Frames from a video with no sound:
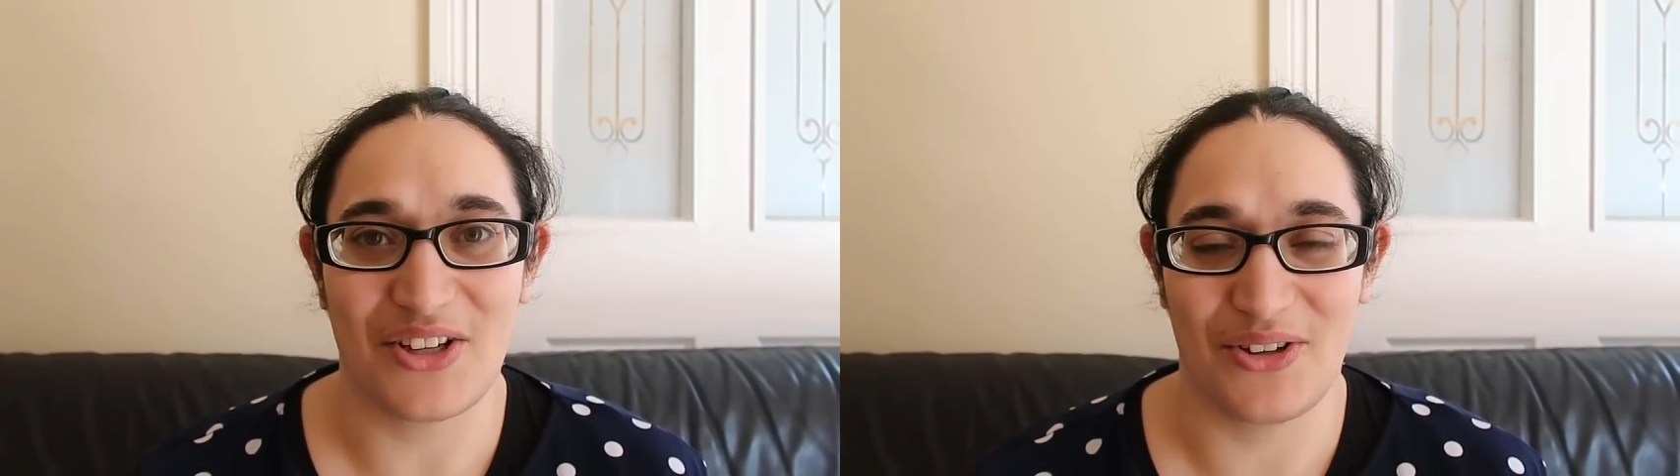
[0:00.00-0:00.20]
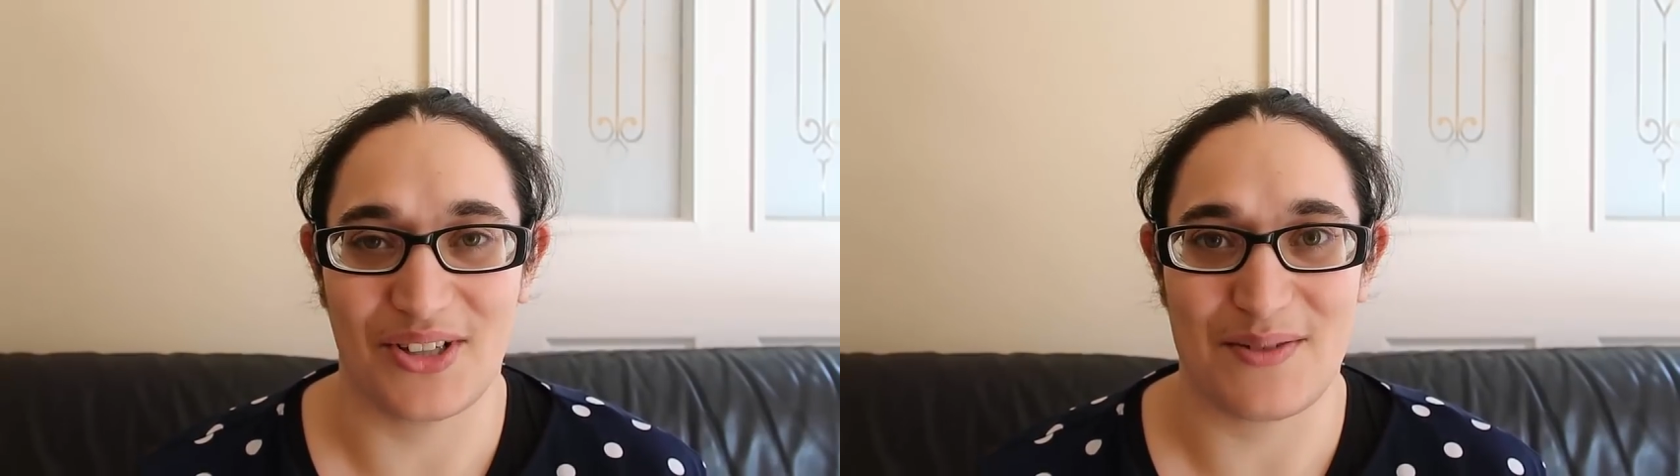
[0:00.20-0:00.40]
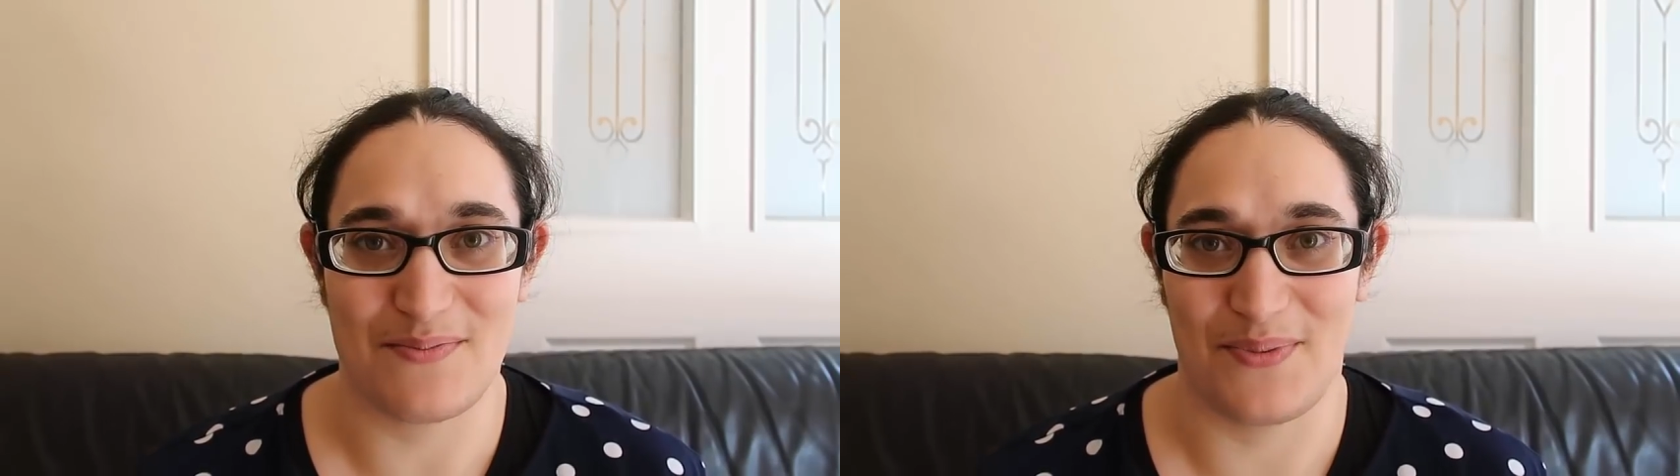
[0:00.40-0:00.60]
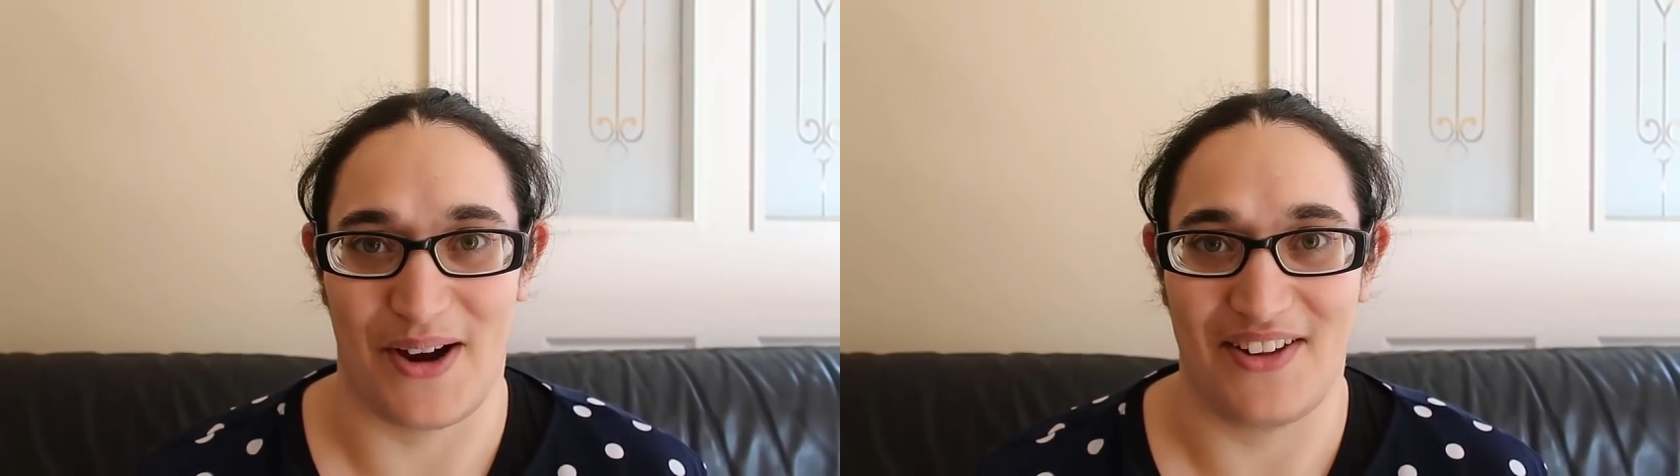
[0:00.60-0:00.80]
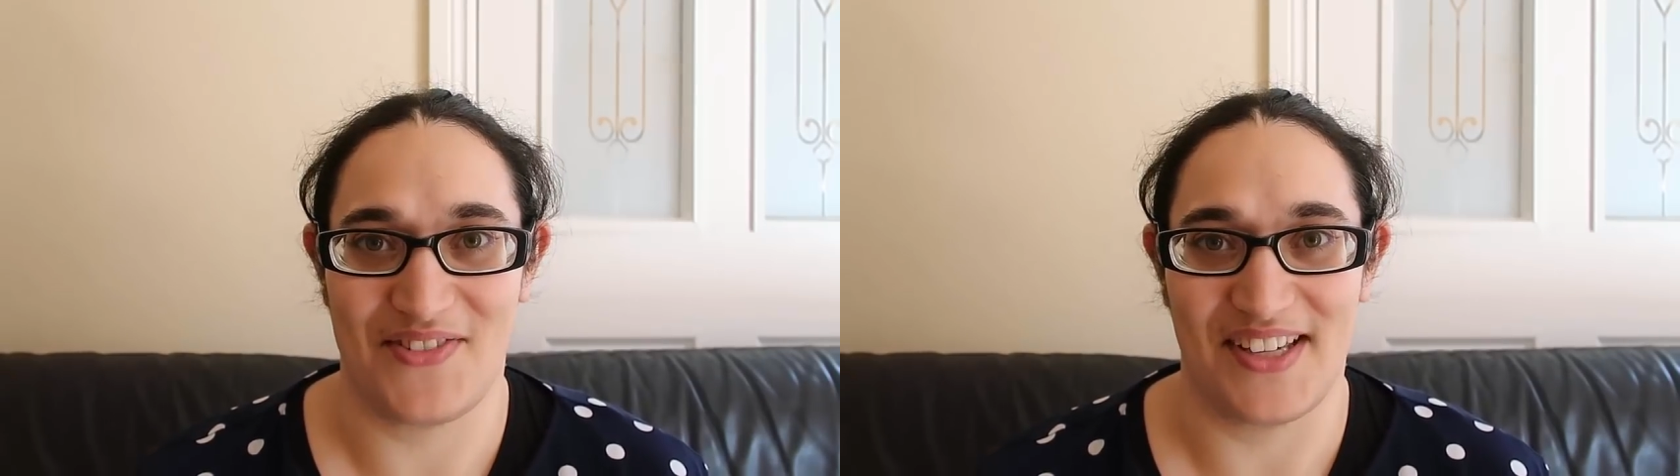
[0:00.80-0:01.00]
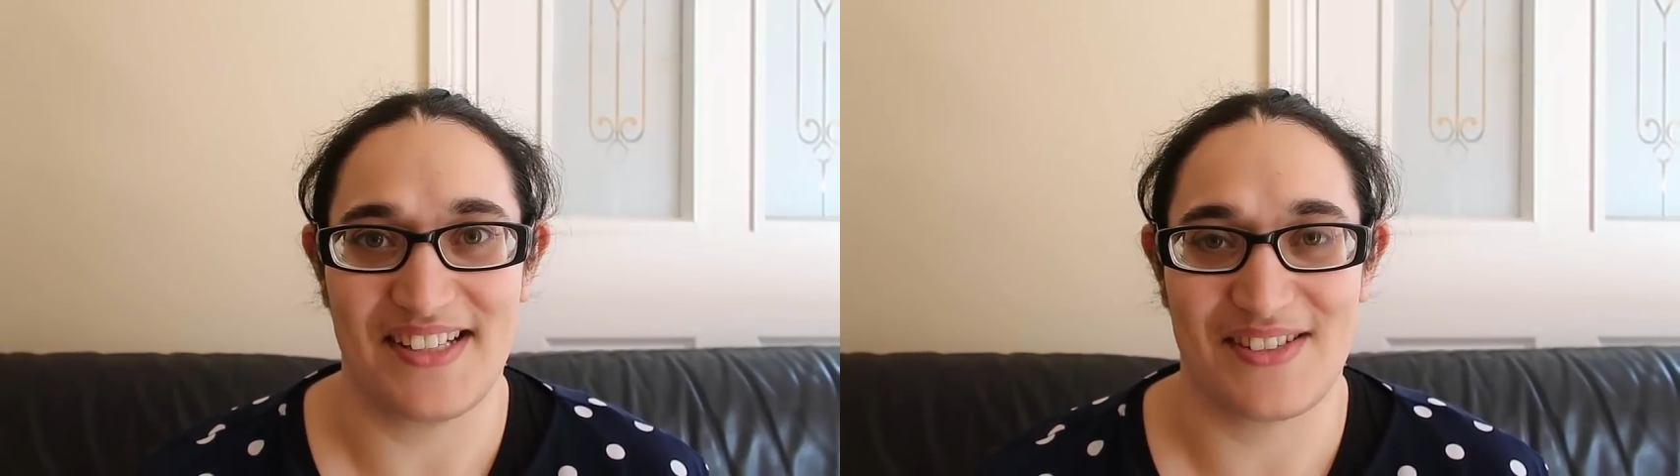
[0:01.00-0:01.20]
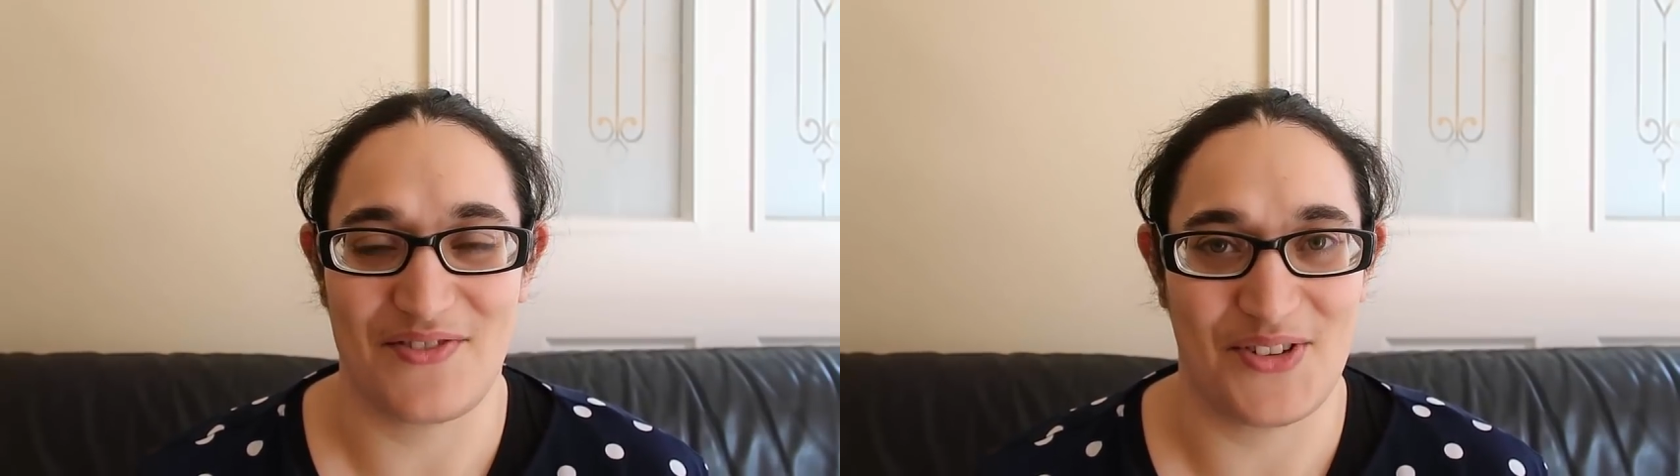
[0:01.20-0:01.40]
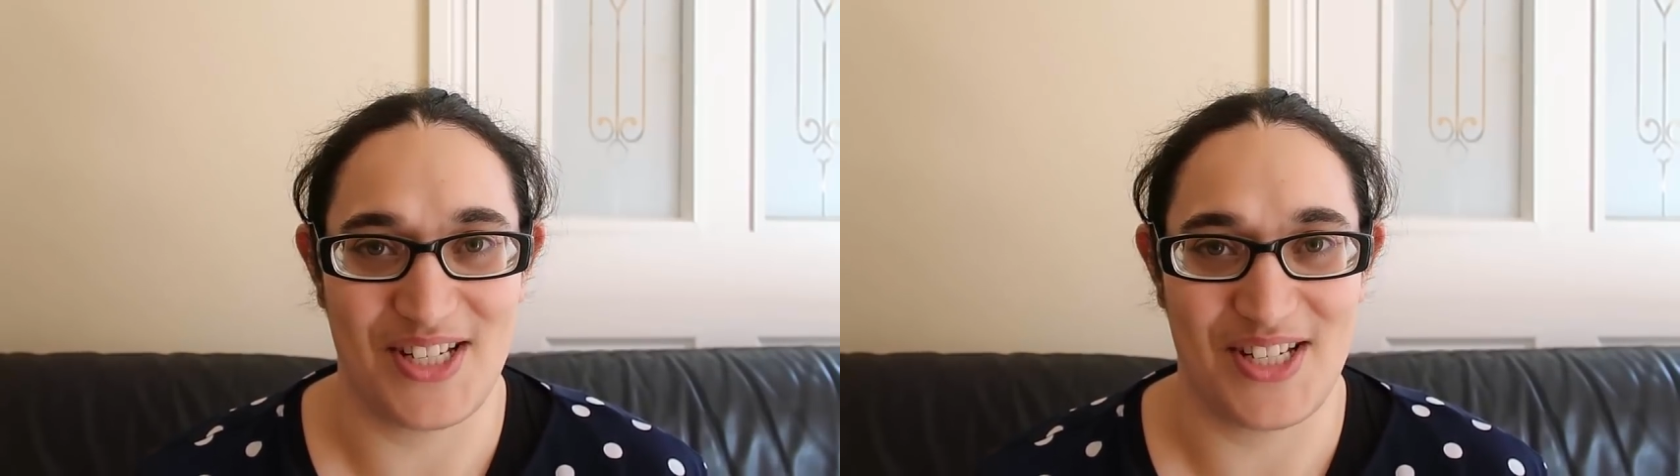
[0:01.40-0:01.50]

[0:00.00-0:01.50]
cooked breakfast for